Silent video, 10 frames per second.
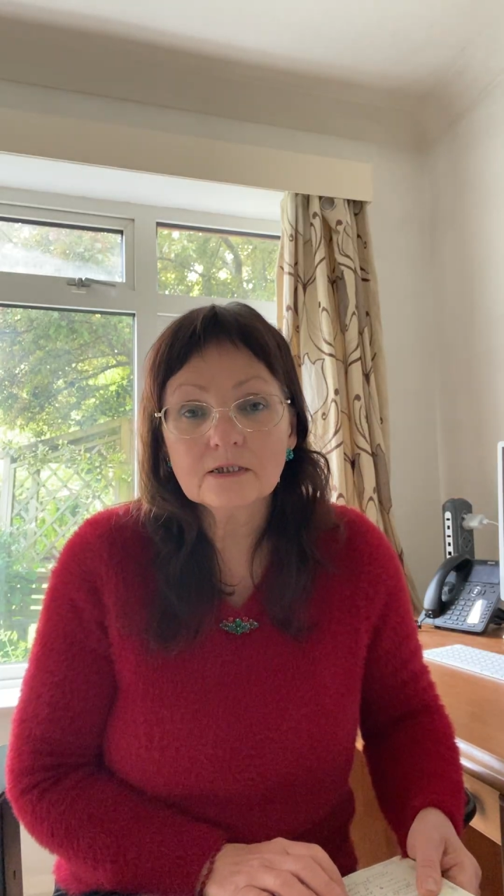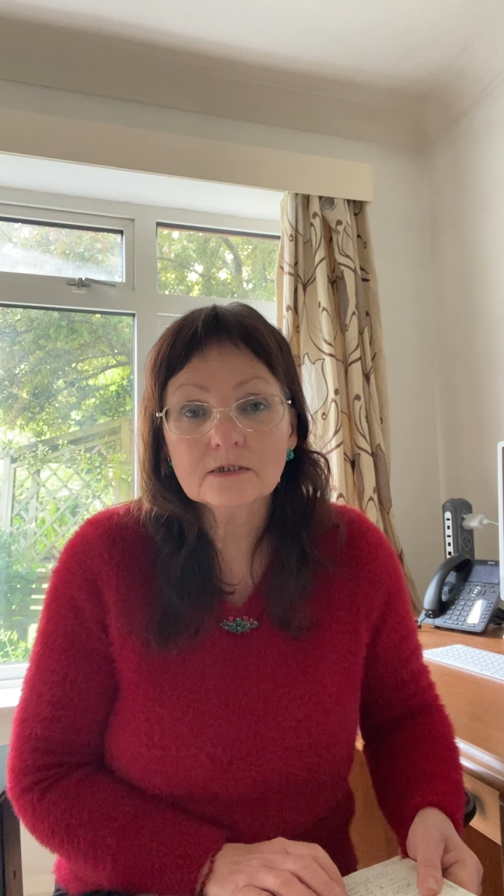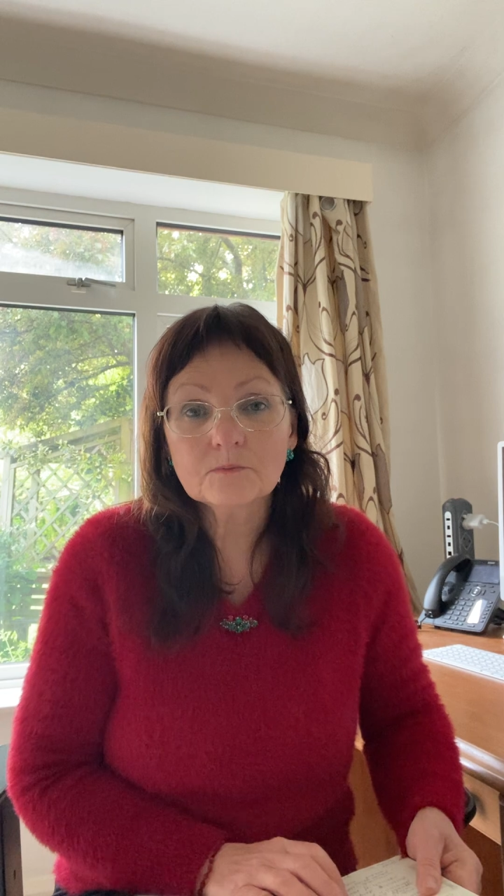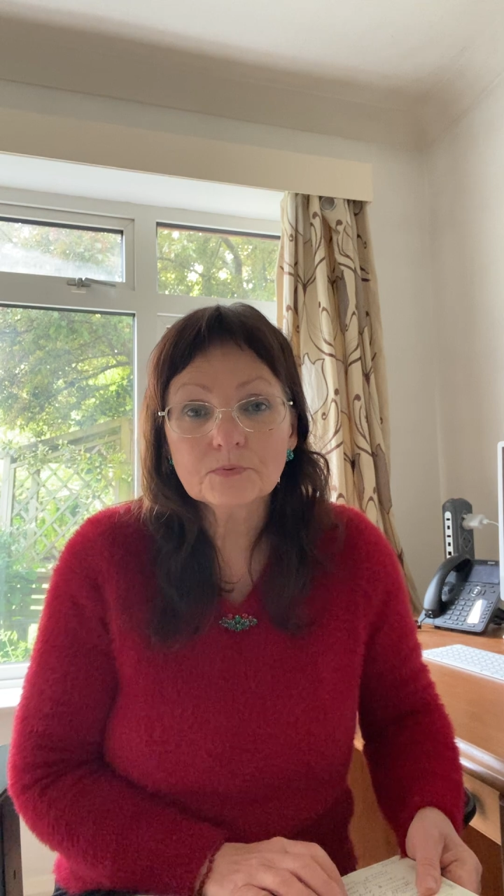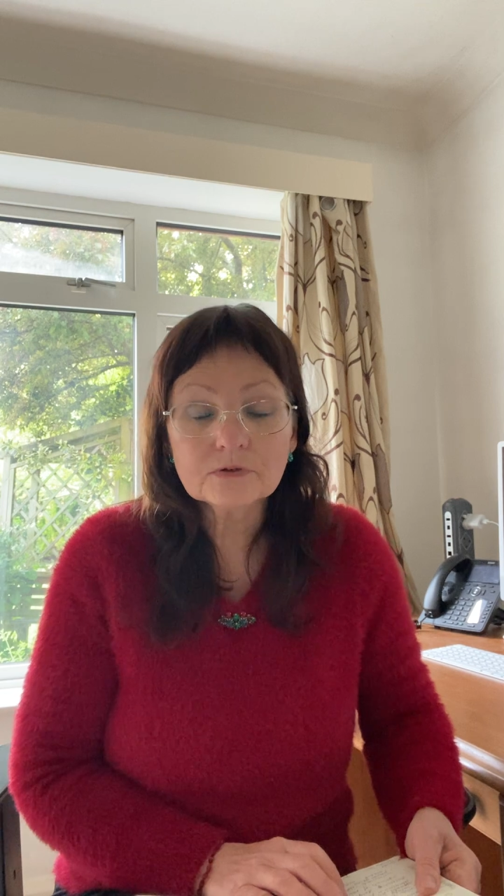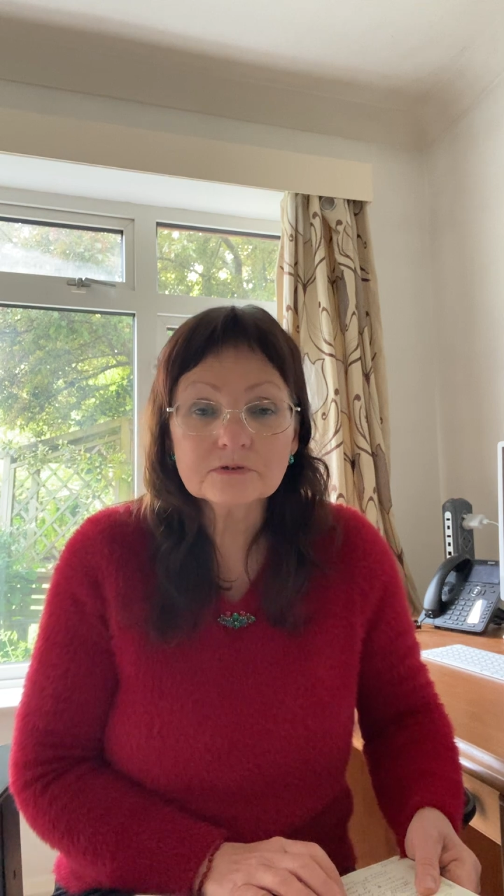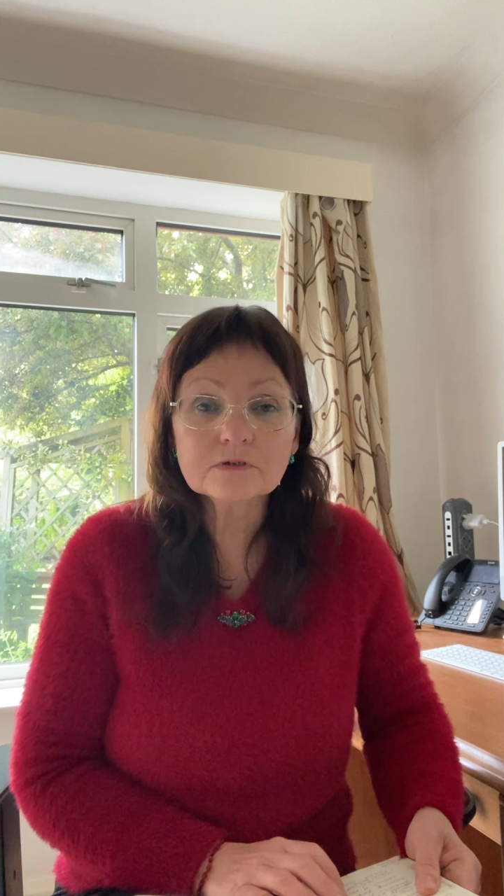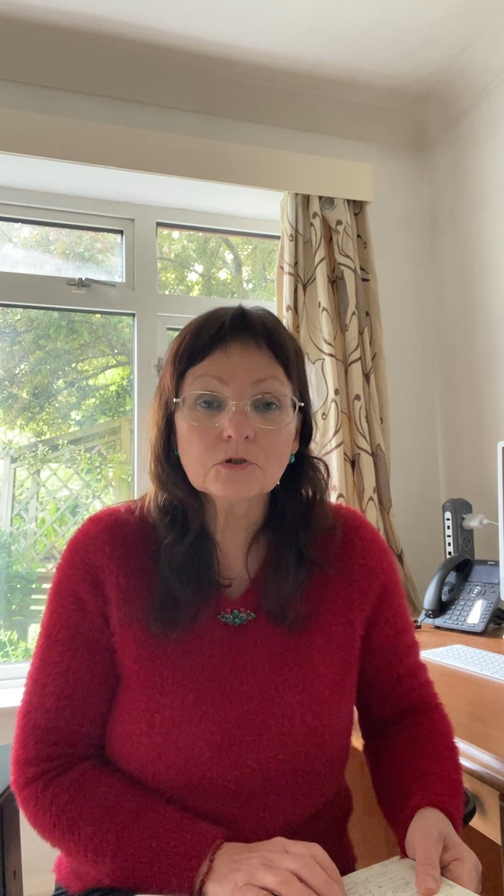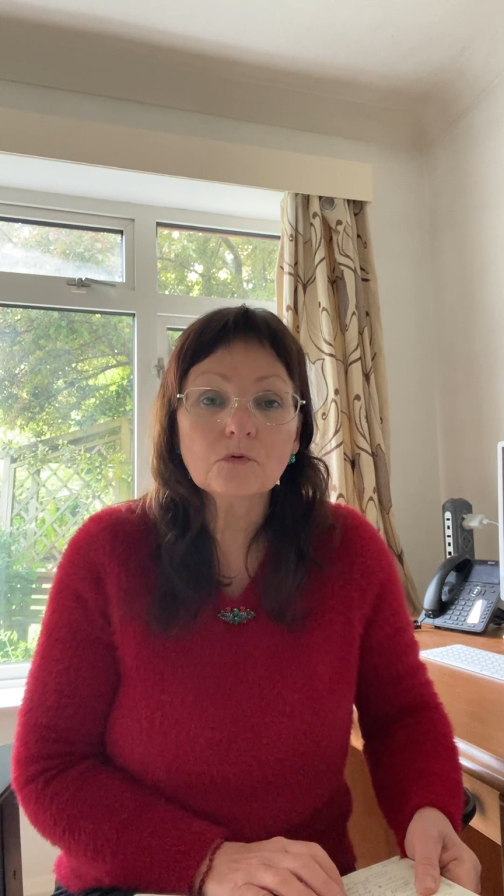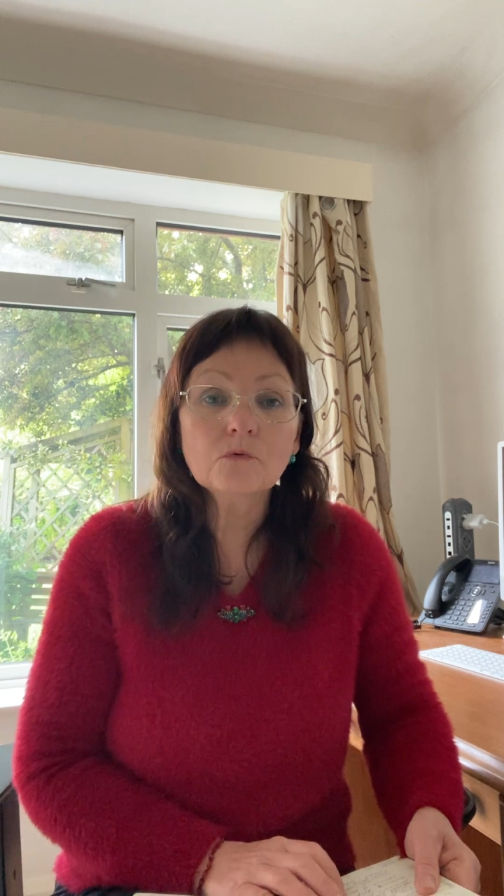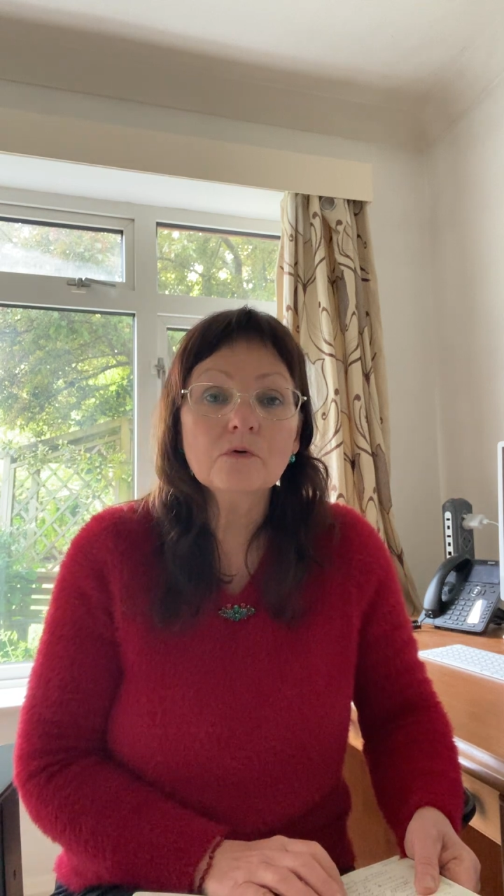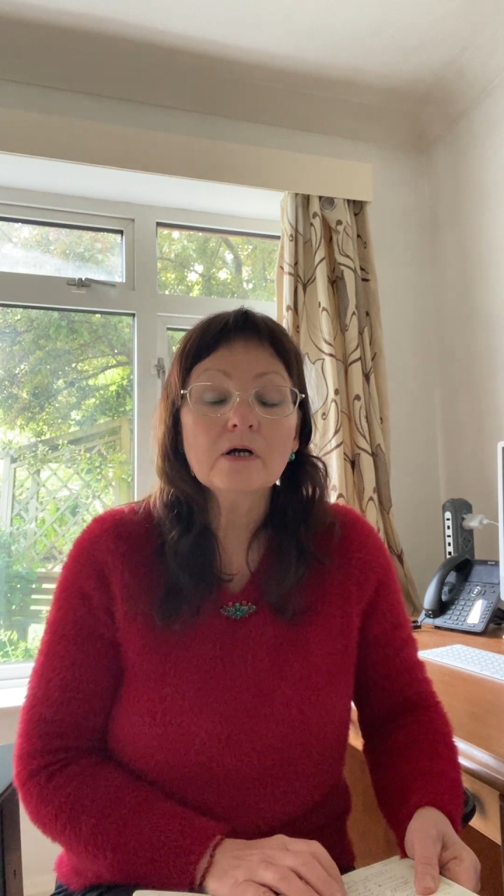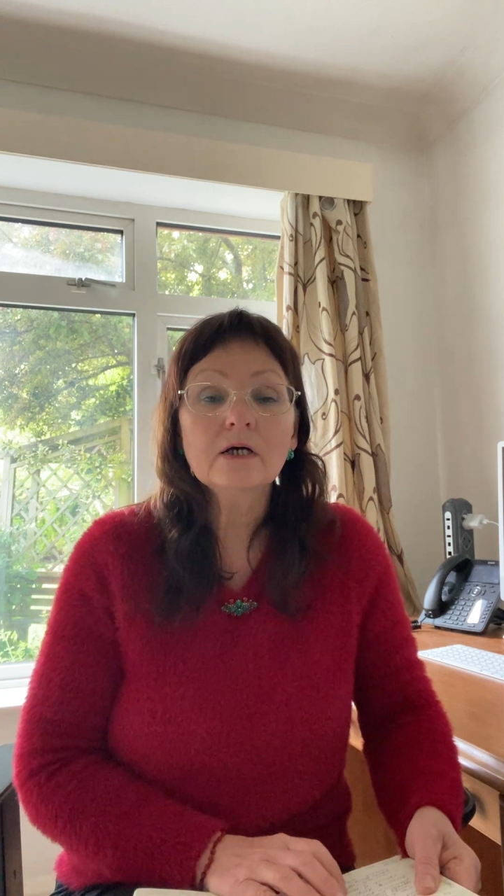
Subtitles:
in a person who